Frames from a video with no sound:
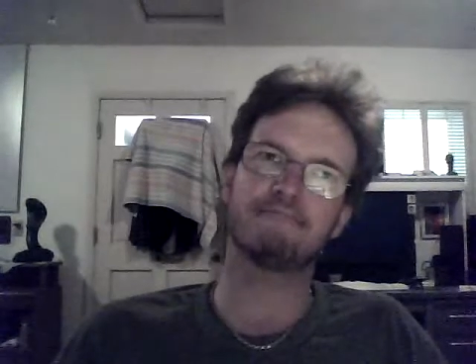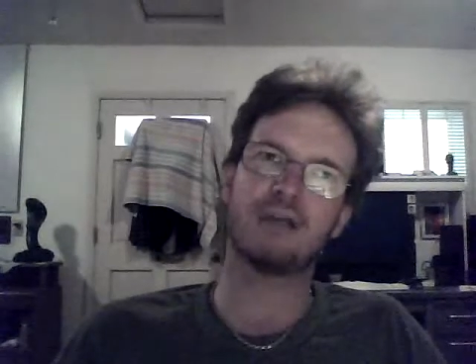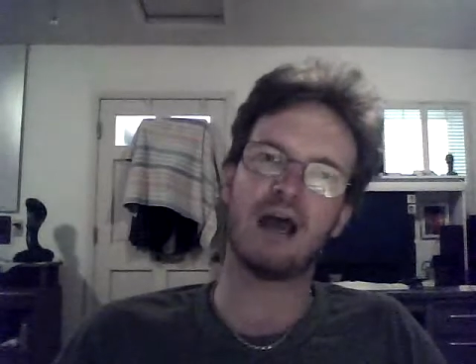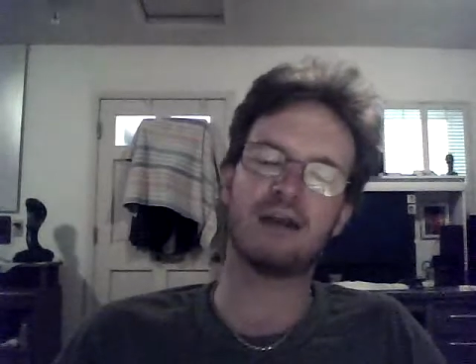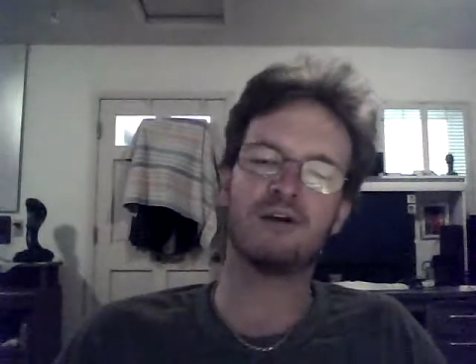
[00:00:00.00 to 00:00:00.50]

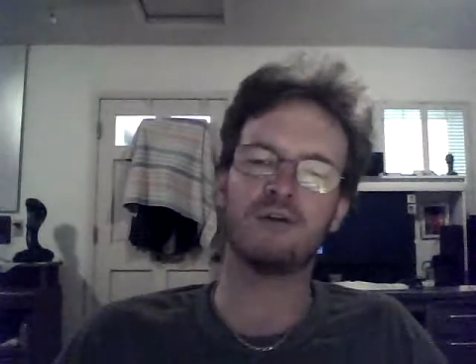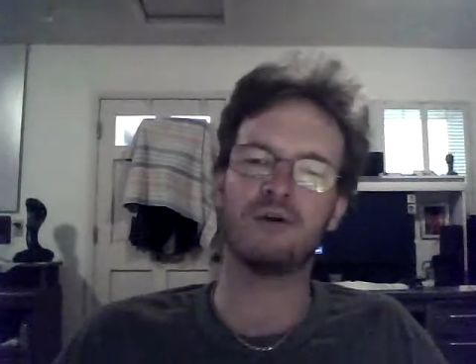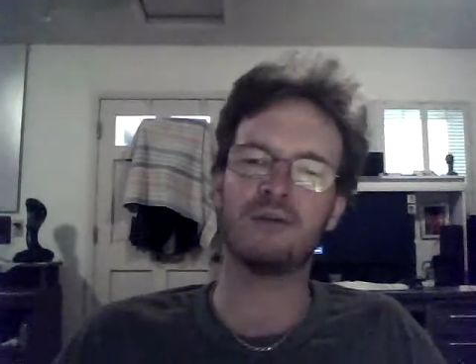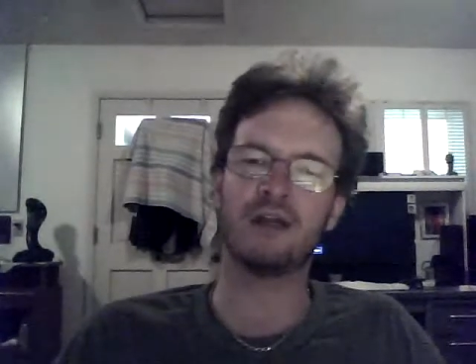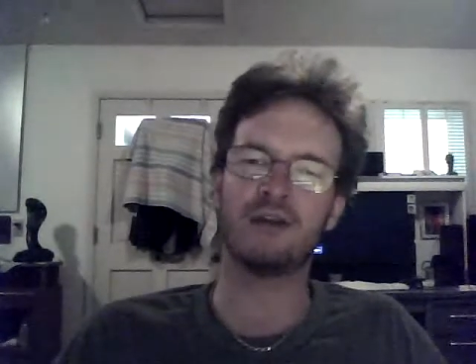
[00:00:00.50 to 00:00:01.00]
I don't know
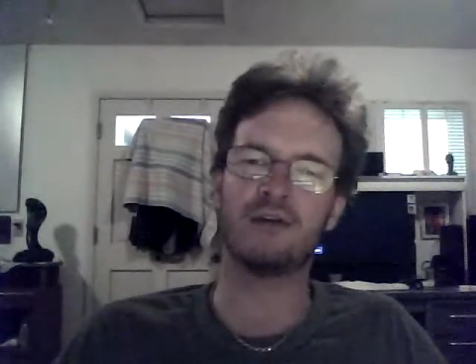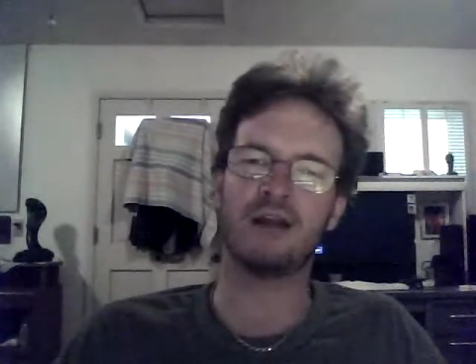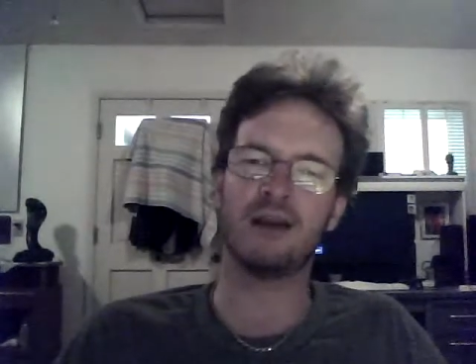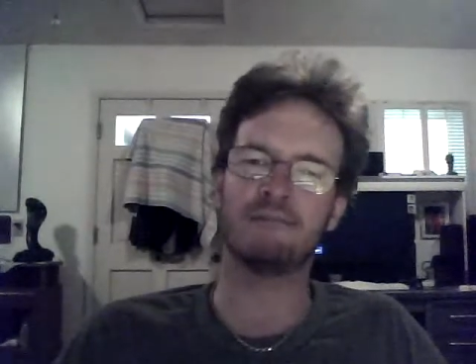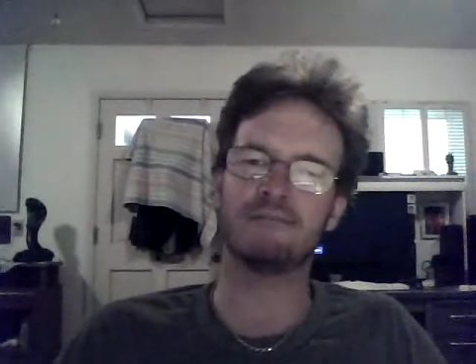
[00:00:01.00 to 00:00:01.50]
the other
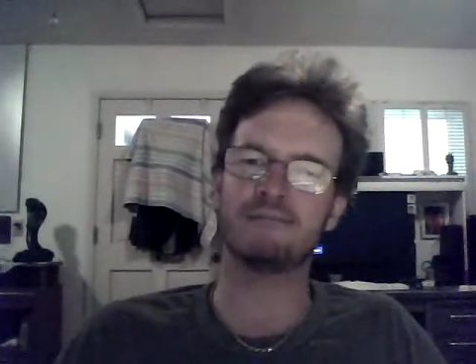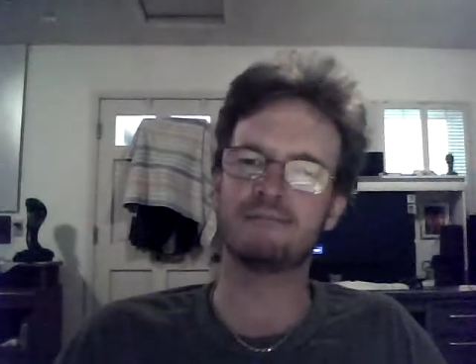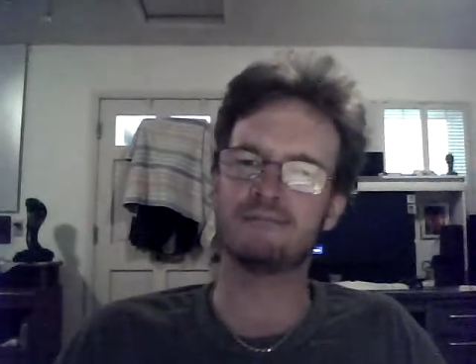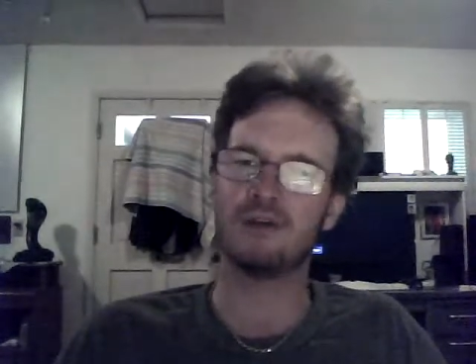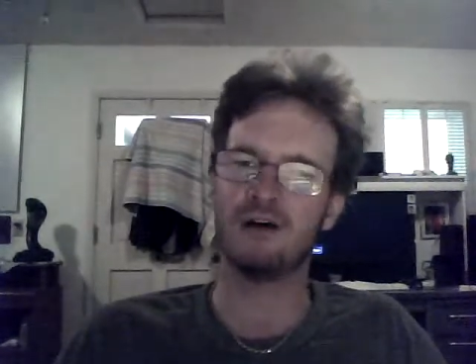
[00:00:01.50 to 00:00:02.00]
name
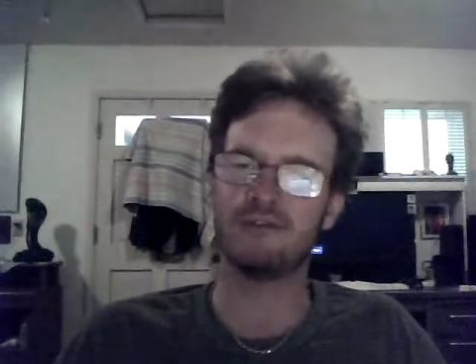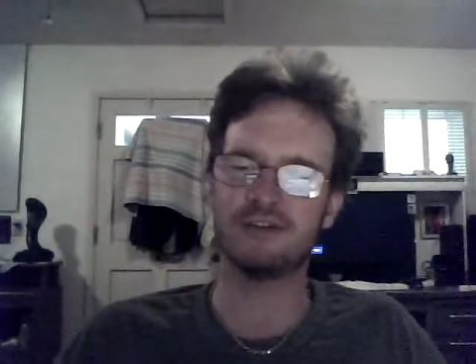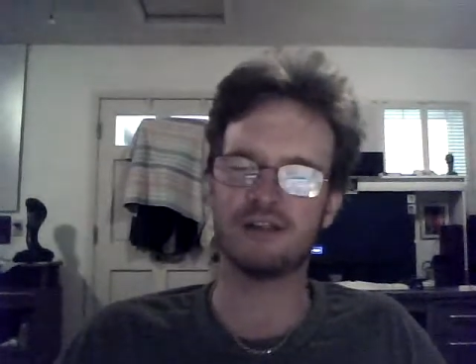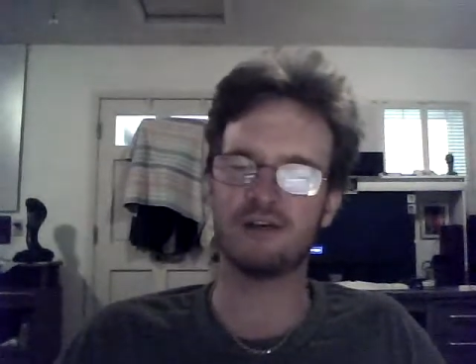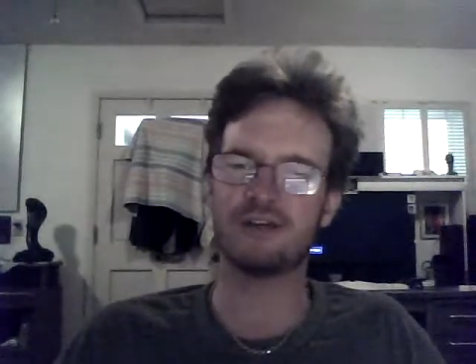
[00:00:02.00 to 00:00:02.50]
of
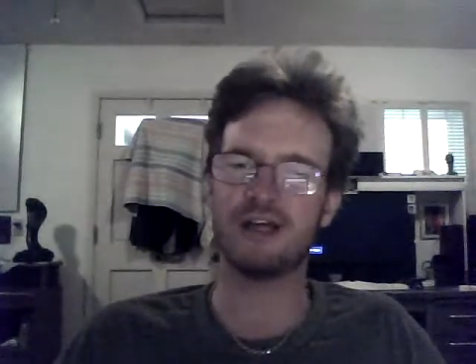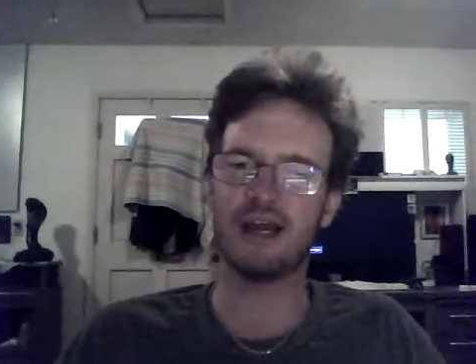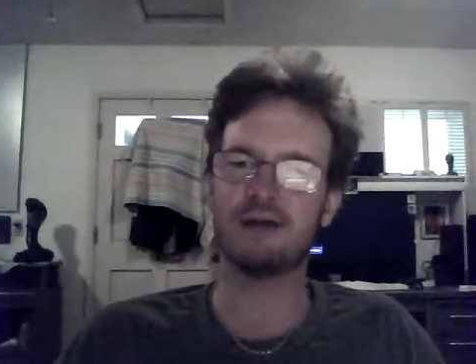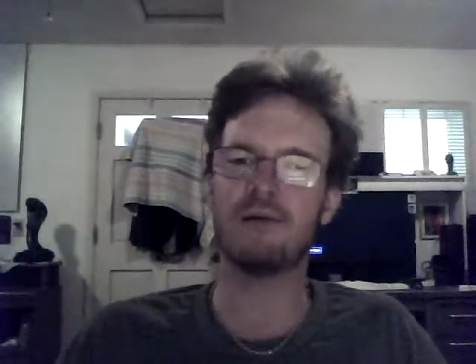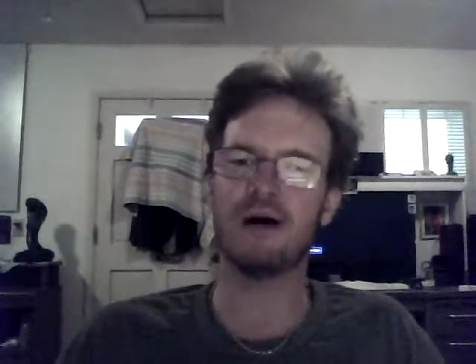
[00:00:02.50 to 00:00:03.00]
his other
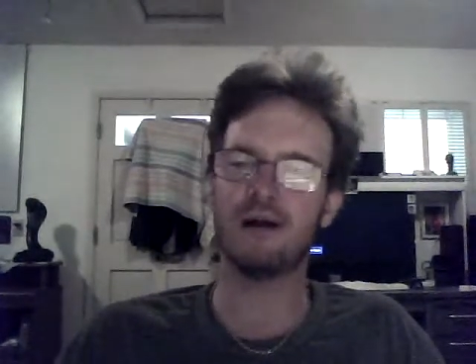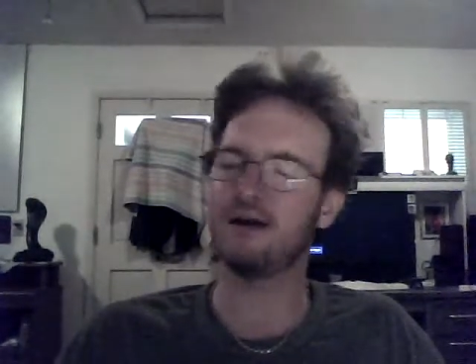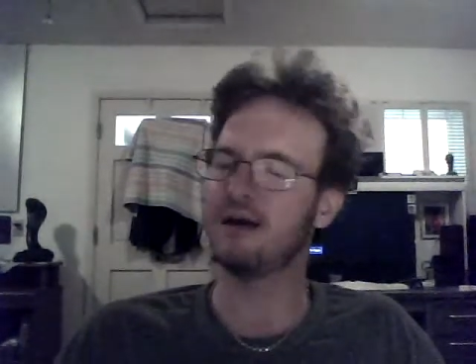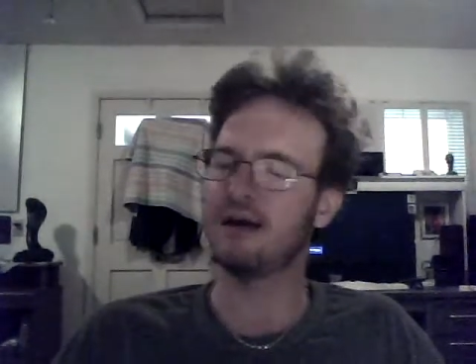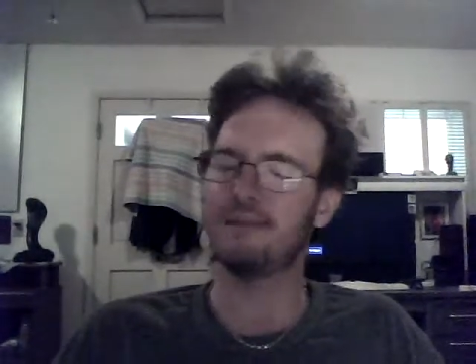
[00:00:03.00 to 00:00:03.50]
tank mod,
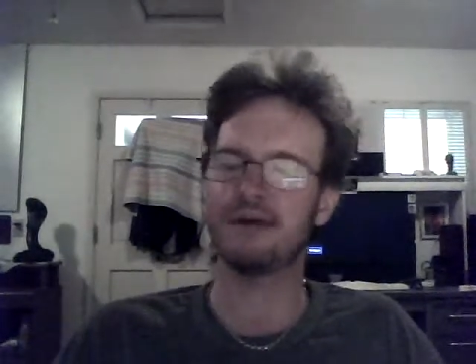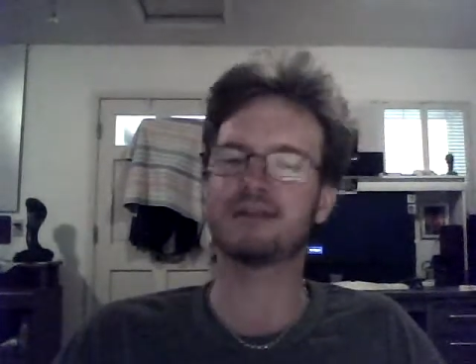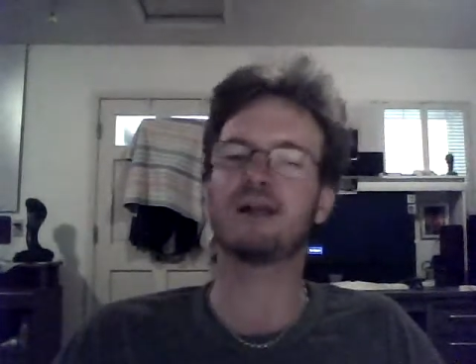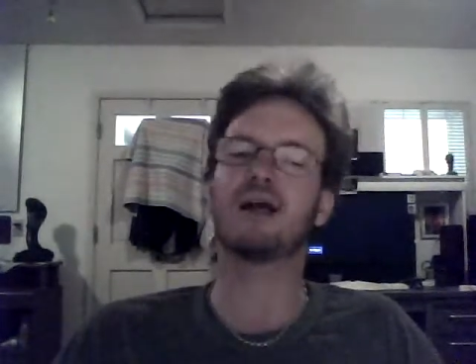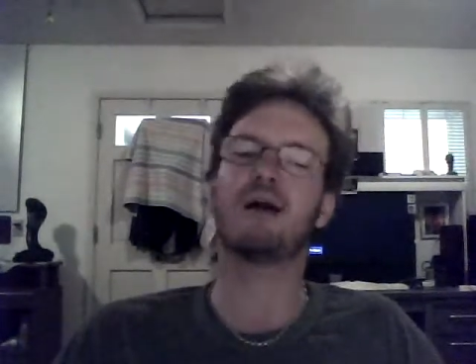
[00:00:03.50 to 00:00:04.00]
but it's
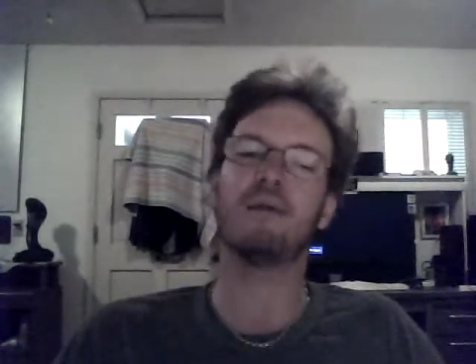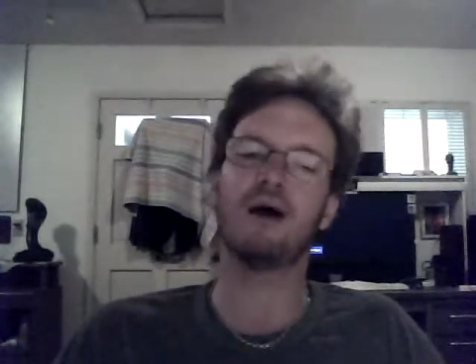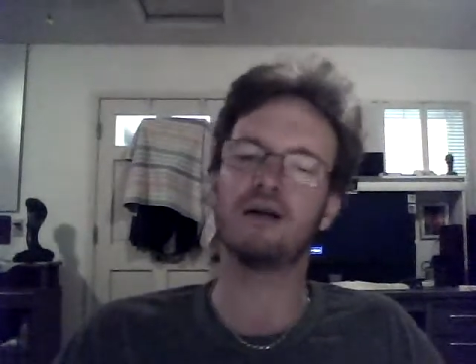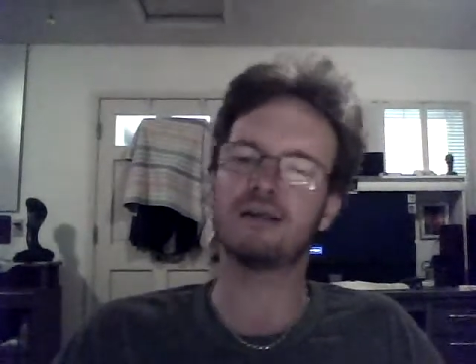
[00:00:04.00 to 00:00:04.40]
going to come out.